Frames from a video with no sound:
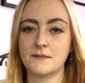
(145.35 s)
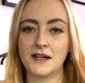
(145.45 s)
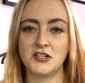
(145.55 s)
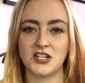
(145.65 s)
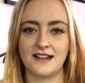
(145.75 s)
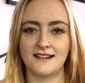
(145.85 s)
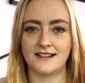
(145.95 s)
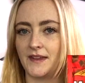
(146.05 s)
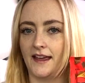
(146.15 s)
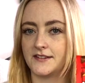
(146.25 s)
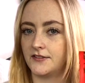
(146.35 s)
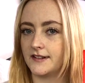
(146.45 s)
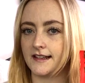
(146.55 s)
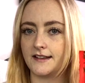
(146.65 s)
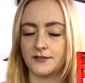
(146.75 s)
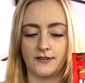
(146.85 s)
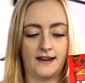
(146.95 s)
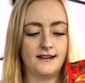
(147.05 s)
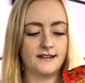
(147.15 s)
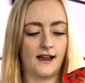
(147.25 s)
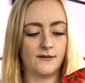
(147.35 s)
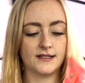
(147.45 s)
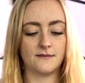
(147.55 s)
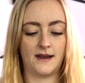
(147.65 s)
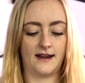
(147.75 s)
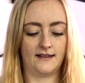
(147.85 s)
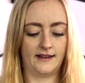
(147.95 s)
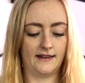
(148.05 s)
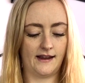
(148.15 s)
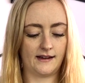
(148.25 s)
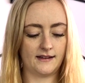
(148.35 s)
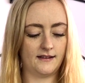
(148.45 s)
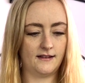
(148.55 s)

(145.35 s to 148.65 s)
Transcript: munchies. As soon as I saw these, I was immediately like,